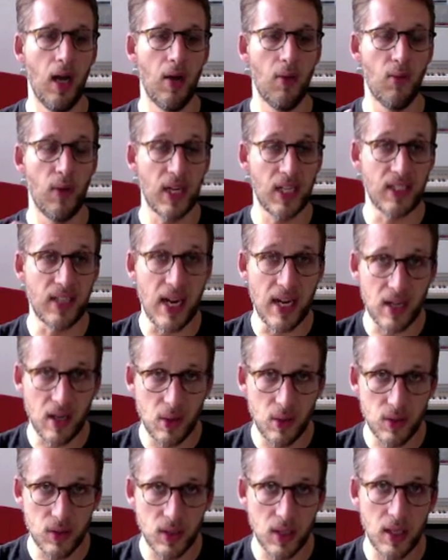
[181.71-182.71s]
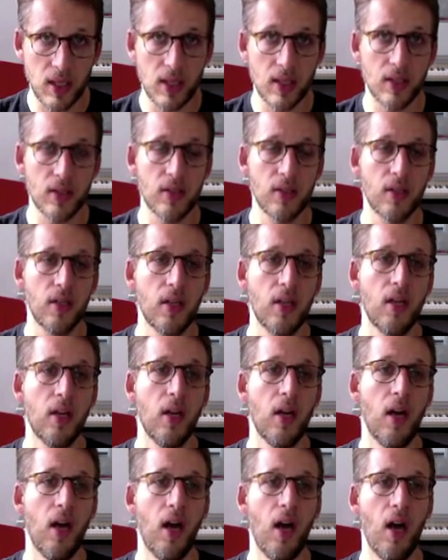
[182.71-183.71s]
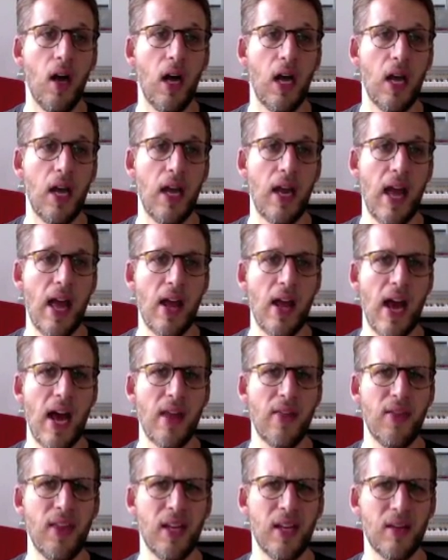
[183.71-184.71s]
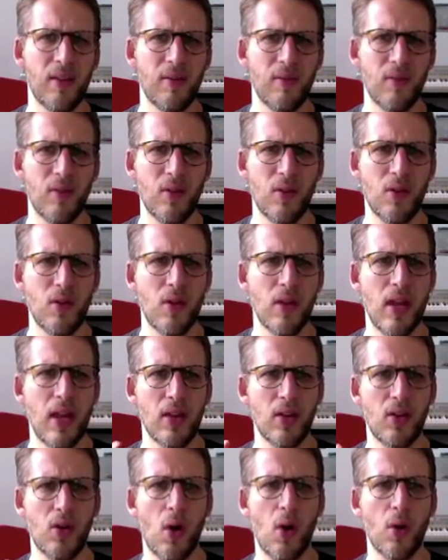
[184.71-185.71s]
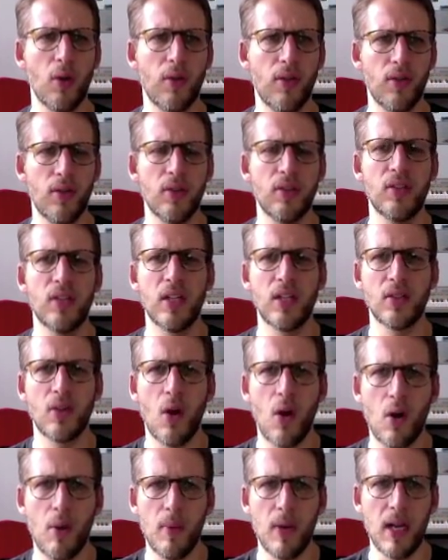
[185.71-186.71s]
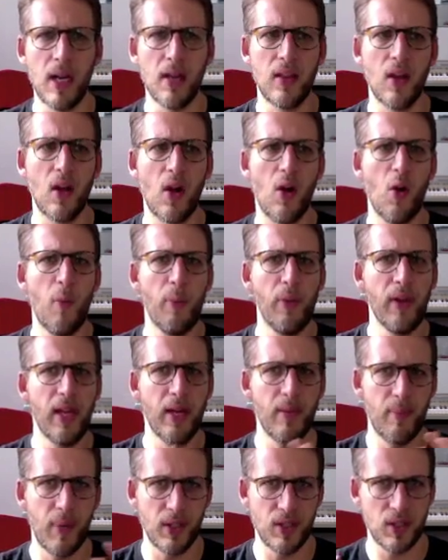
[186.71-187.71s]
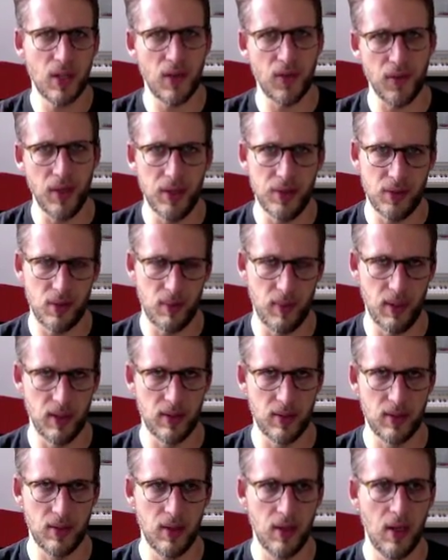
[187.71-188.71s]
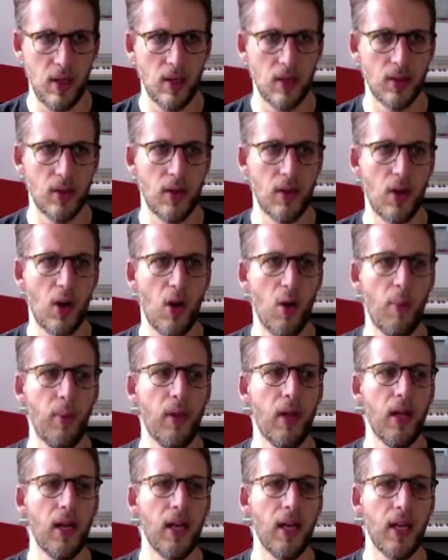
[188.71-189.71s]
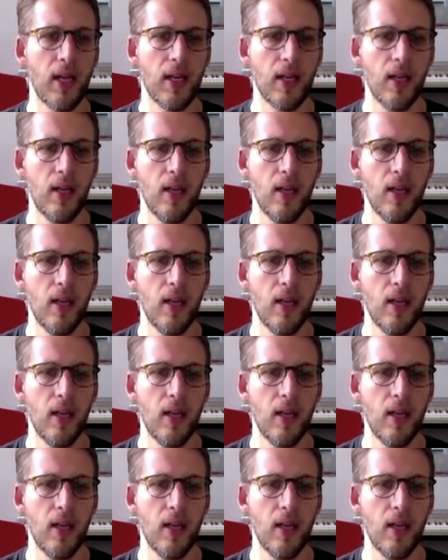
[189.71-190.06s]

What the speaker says: Rick Danko sings, and I think and Garth sings harmony. They all play a bunch of different instruments. So they all play